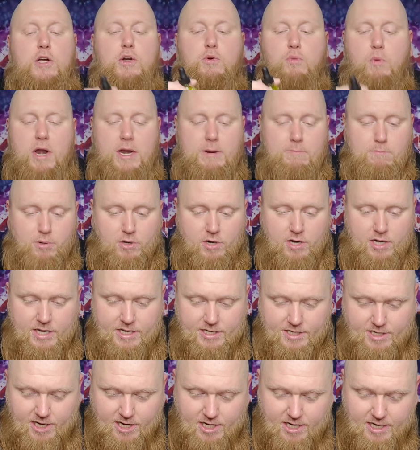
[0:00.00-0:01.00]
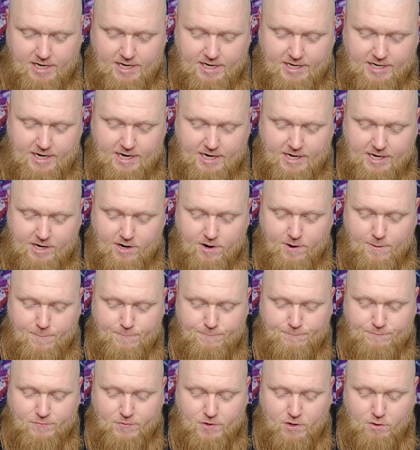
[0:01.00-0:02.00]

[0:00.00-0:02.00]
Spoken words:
Great blend in here.